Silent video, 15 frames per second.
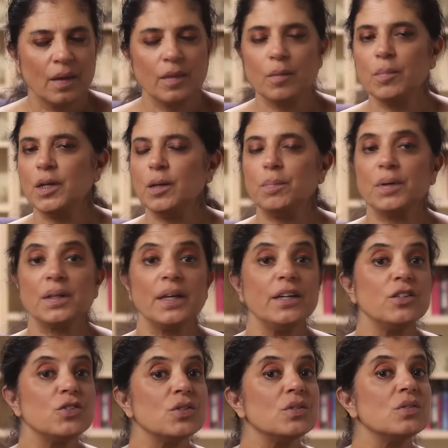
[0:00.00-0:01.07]
The
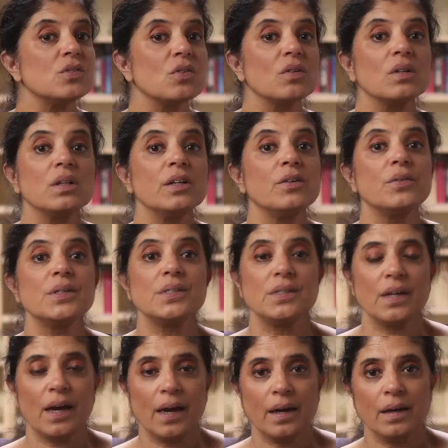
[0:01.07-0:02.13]
manipulations are clear as
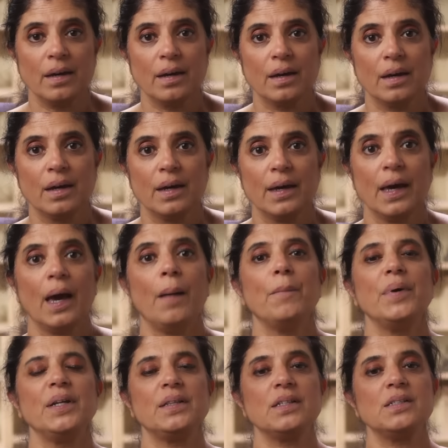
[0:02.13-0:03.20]
day,
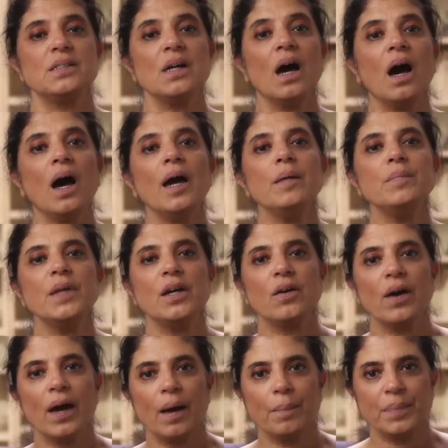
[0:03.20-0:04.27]
but at the time they are
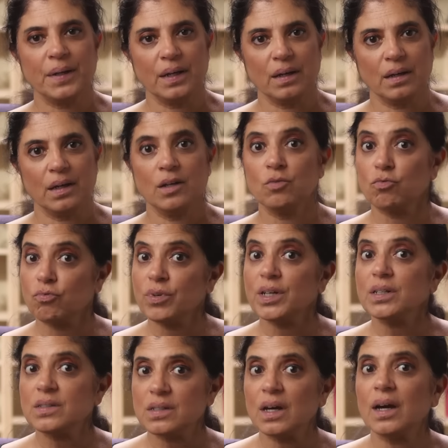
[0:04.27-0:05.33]
happening in
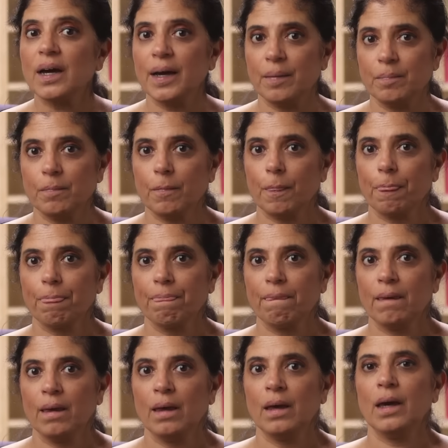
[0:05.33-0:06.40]
real time,
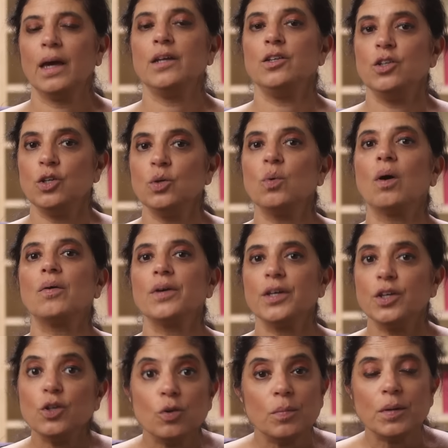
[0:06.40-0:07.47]
and you are a
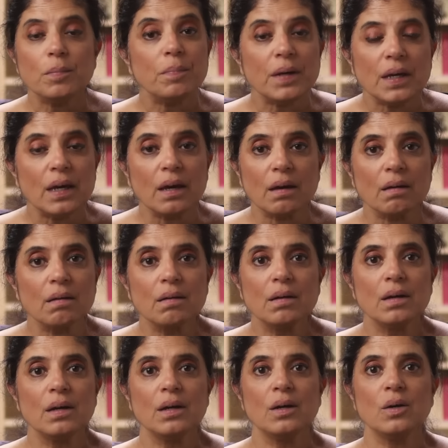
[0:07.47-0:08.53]
human being
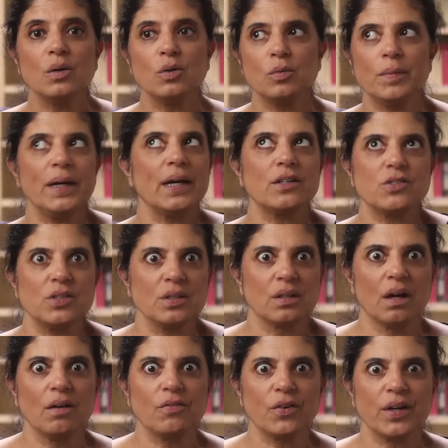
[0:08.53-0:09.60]
who may actually
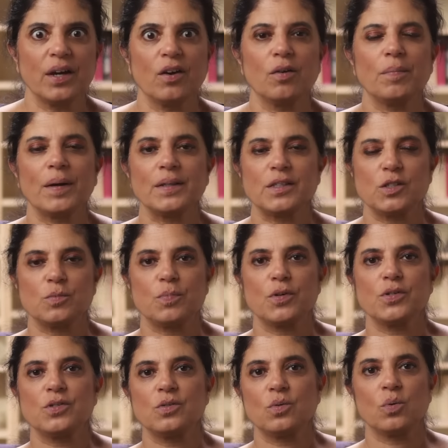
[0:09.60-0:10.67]
love or care about this
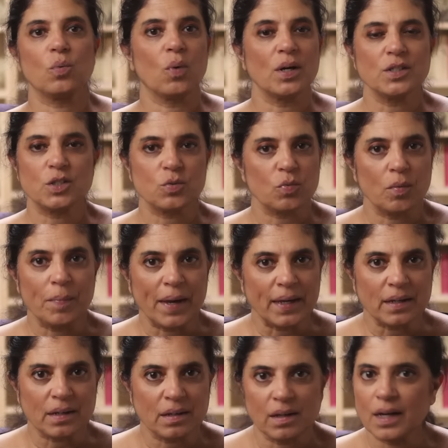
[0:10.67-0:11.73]
person or who wants to
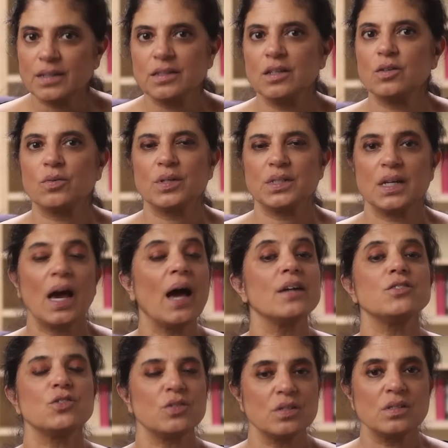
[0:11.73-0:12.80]
remain connected or
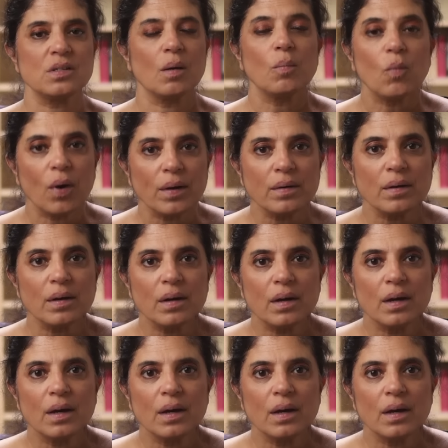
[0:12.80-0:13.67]
attached to someone,